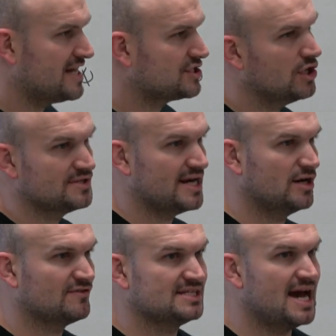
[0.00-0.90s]
as cosine
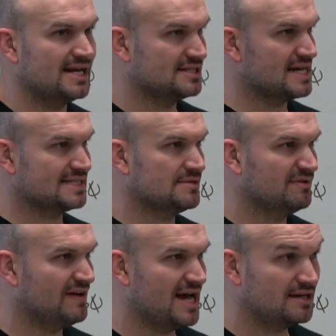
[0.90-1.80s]
over sine, does that
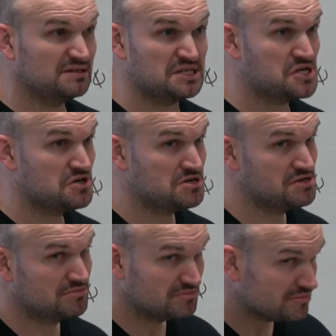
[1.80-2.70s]
simplify it?
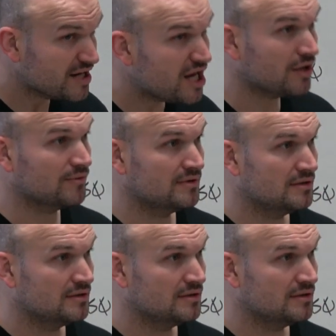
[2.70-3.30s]
No.